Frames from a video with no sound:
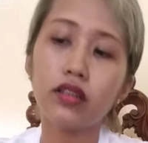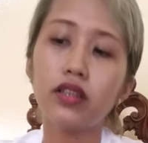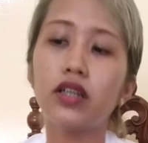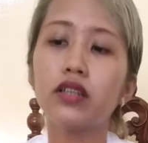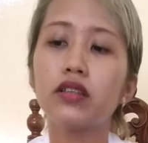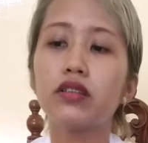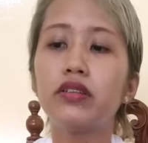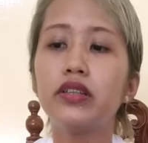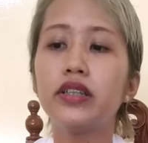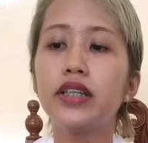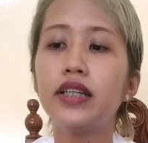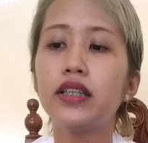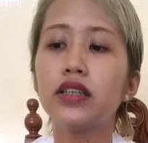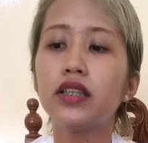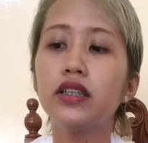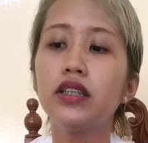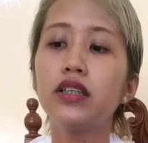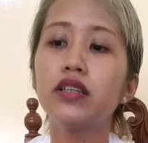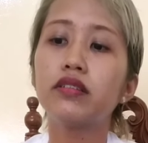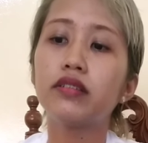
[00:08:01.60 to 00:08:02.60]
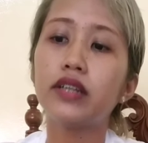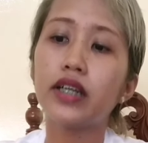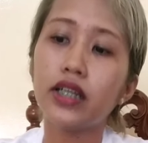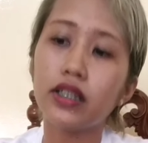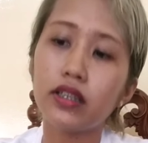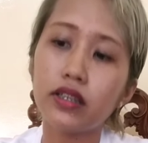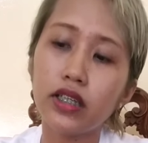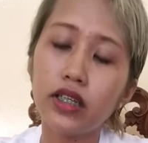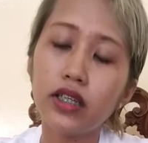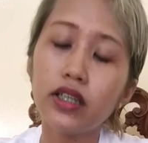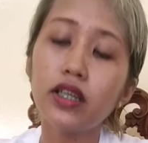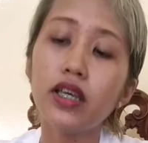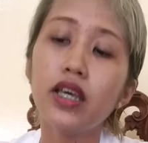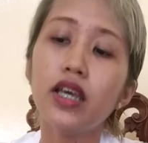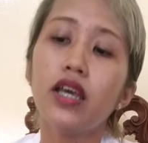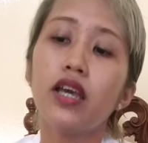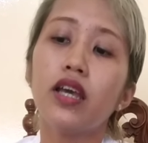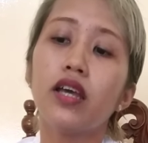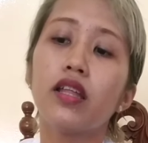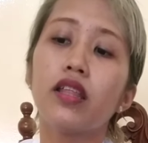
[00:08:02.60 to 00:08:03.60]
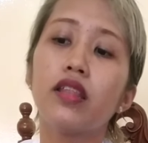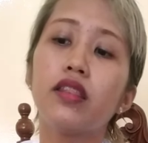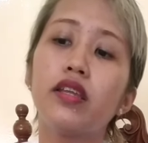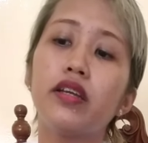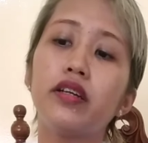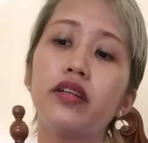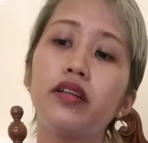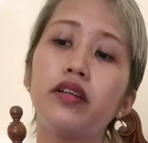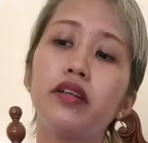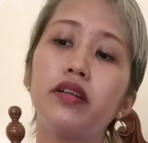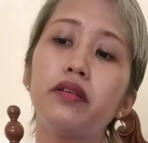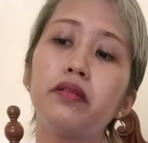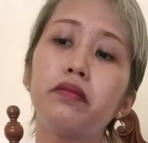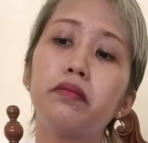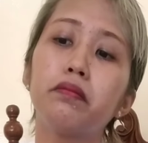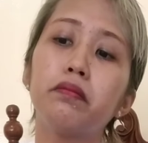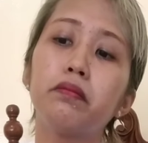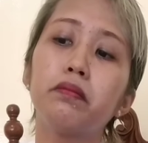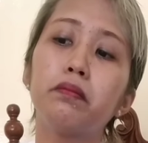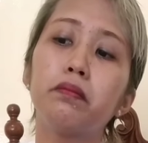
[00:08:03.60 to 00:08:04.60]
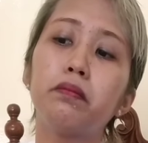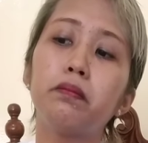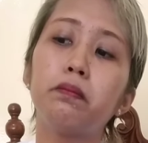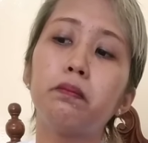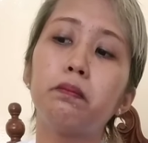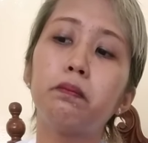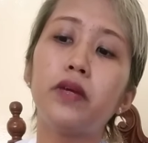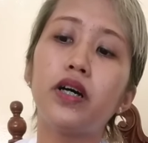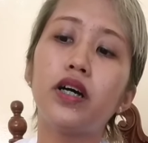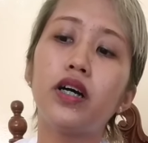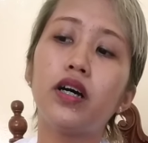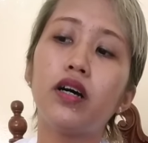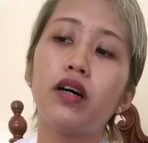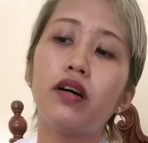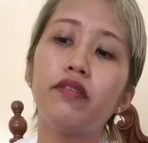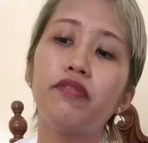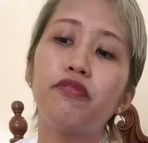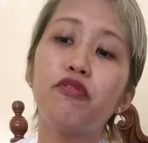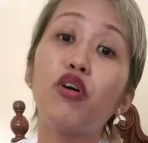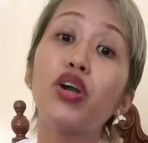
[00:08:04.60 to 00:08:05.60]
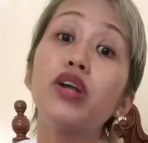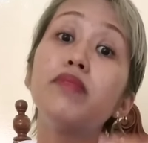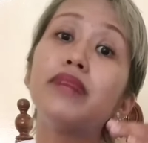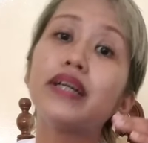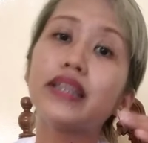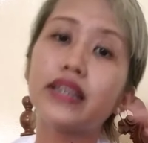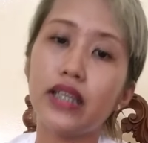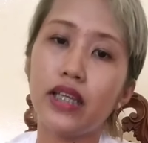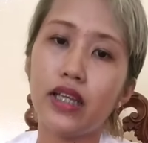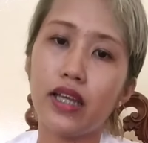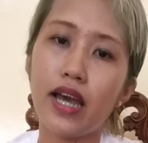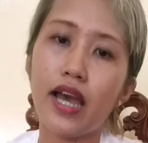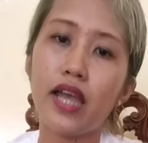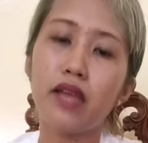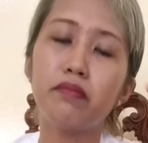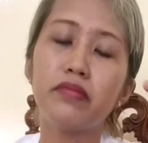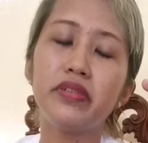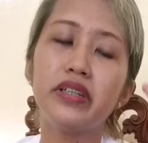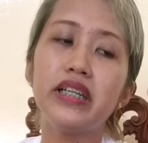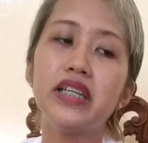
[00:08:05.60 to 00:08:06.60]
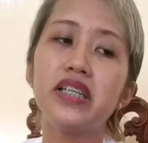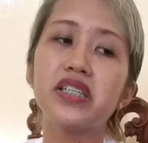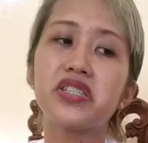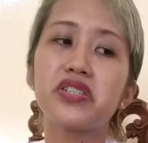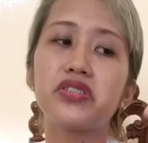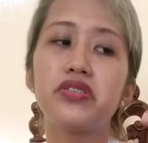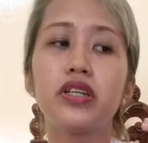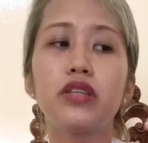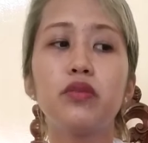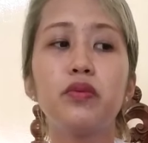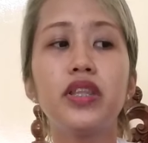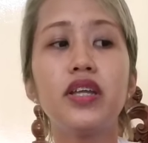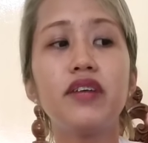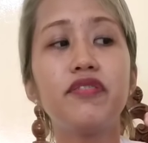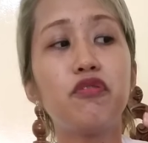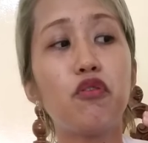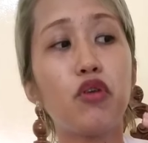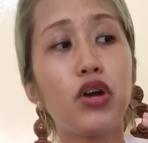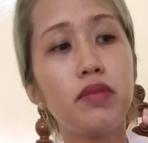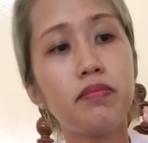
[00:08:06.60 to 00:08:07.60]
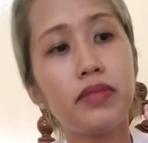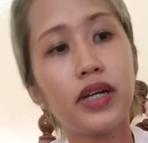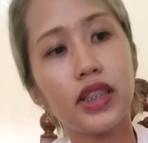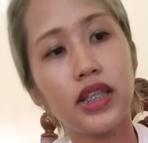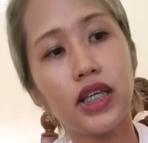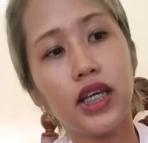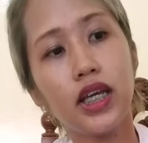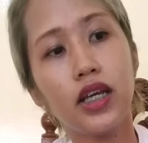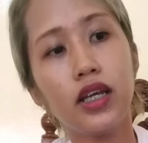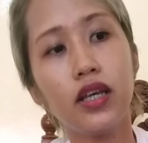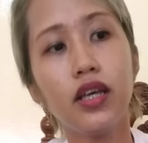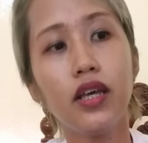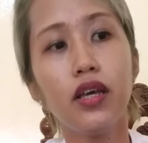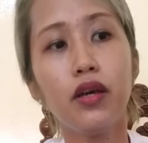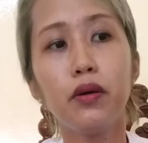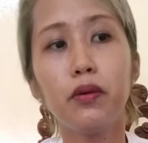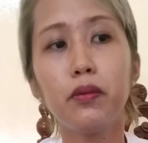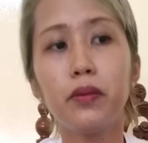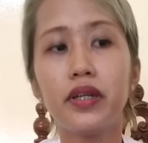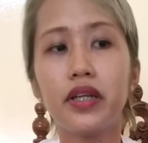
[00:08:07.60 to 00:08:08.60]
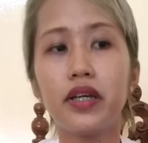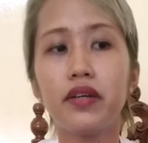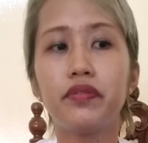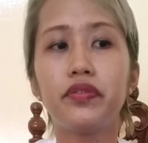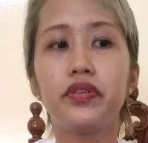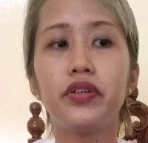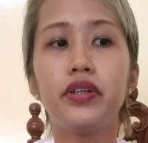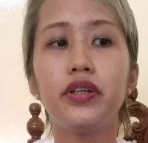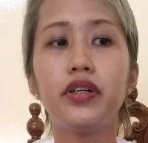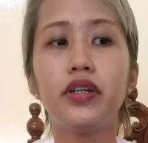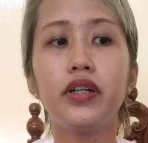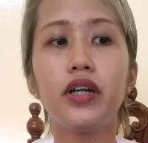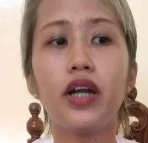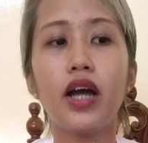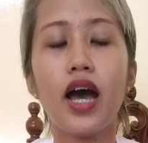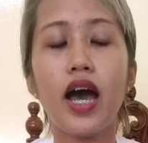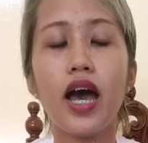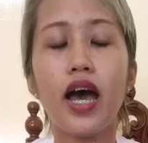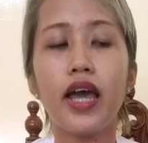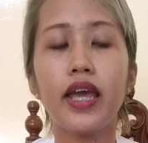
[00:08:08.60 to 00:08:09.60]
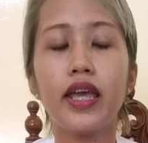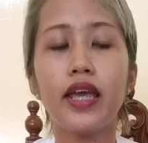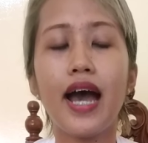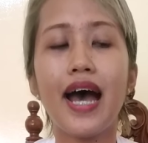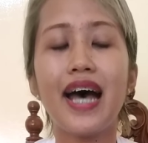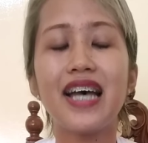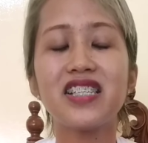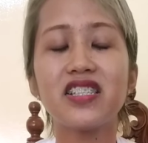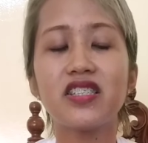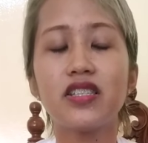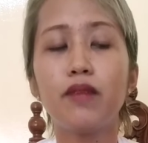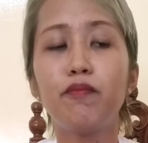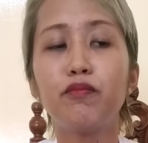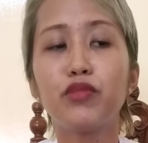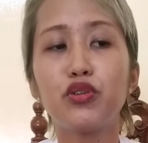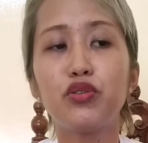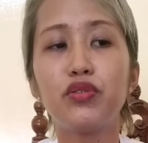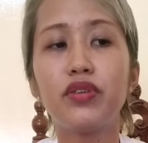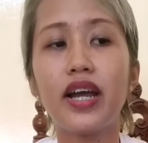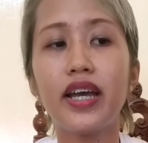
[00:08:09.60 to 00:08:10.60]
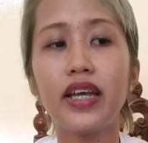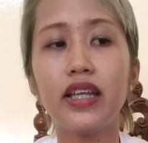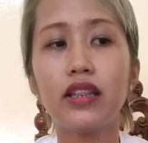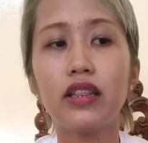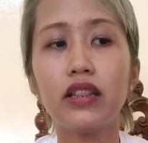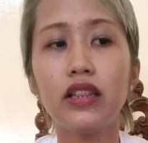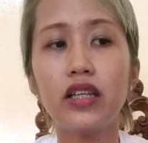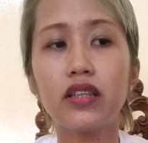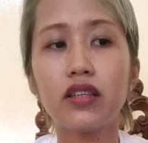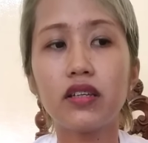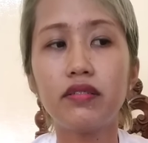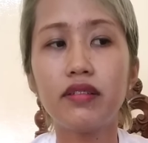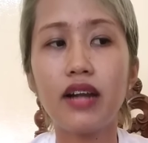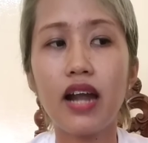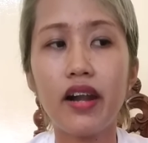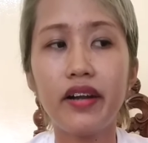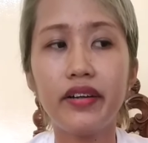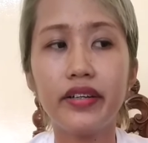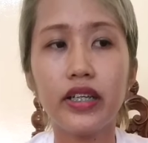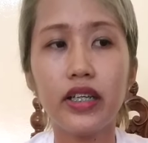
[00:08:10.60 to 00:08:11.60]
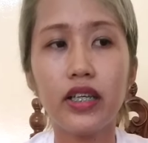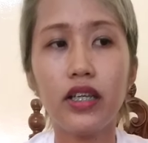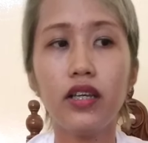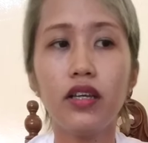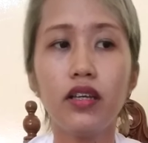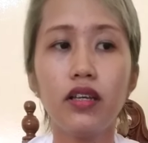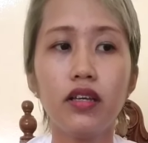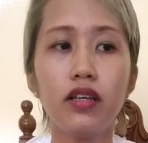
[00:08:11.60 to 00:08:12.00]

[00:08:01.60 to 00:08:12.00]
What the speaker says: not oriented in writing. They're formatting. I'm really strict with the formatting whenever I ask them to write literary